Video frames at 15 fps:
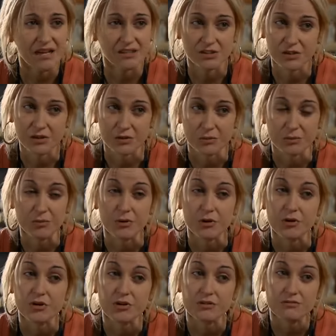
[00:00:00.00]
I don't know,
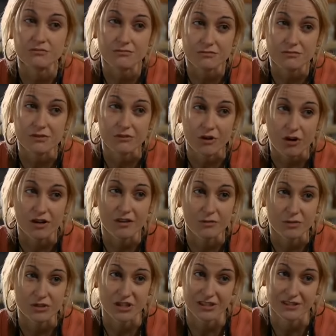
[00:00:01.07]
but you've got to give
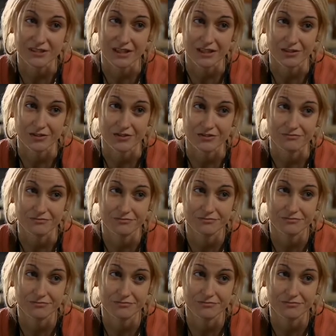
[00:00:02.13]
him a chance, Ailes.